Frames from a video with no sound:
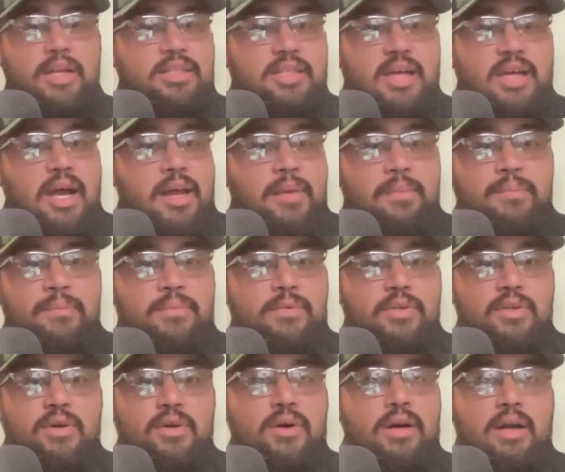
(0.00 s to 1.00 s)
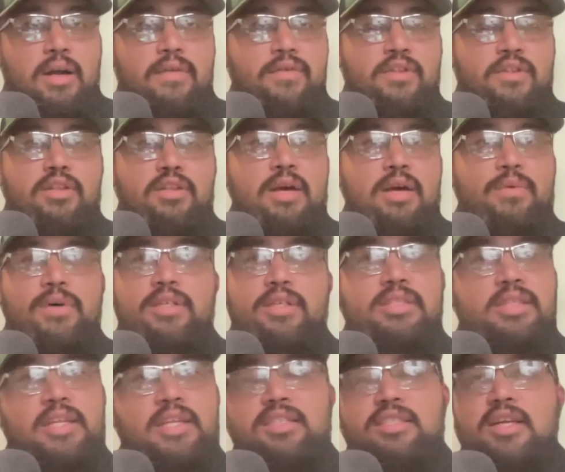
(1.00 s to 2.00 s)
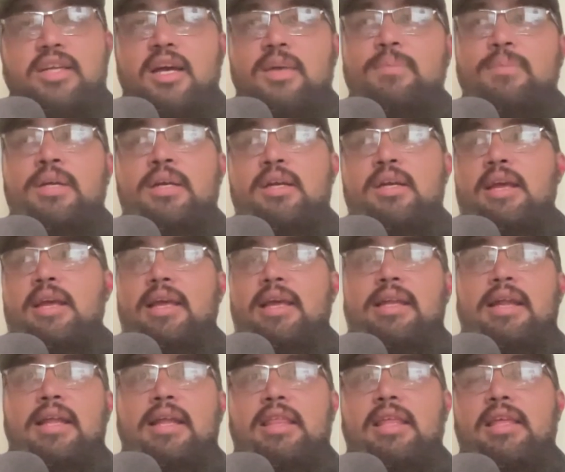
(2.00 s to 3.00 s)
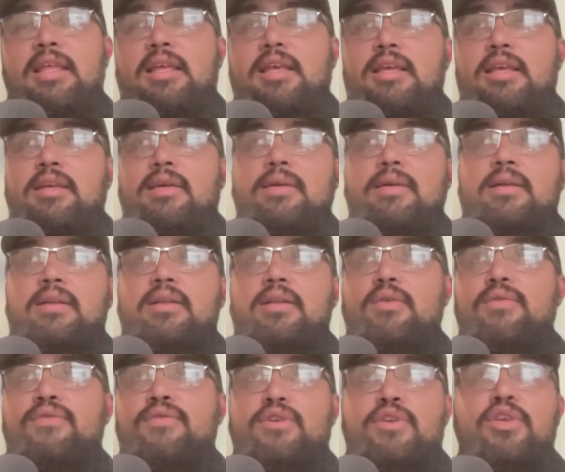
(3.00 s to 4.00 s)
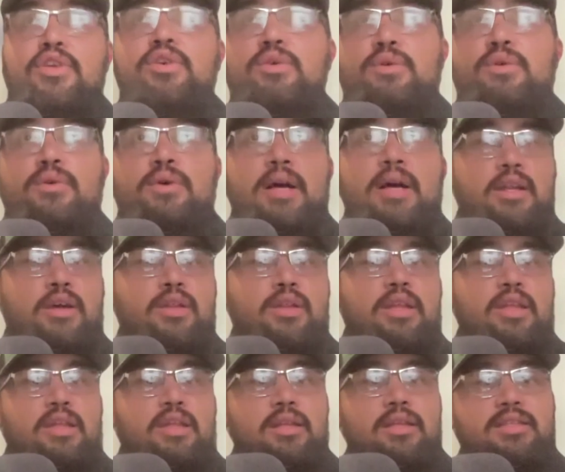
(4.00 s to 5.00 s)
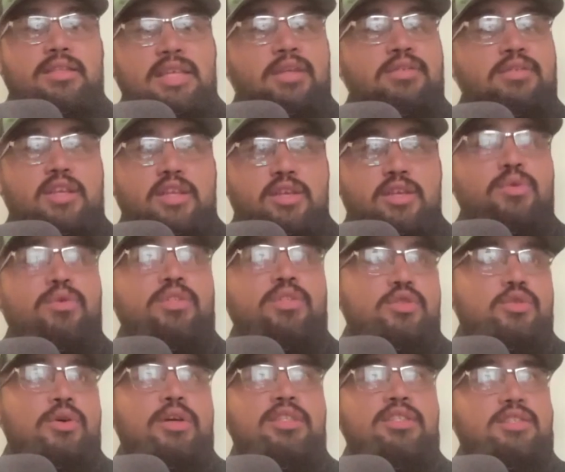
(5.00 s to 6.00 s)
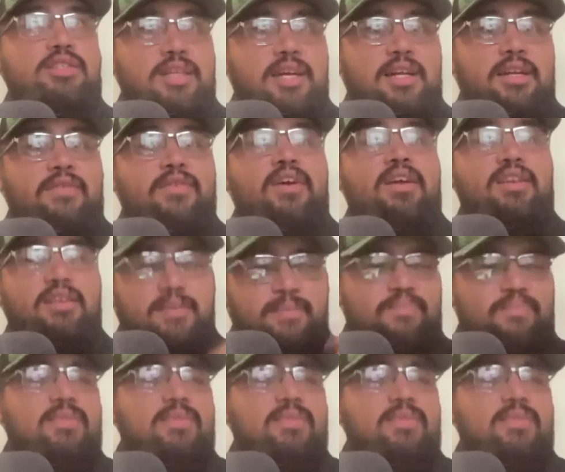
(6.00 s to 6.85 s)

of time, however long that was, and each time. And I think, for you, I know that it sounds like you enjoy just kind of like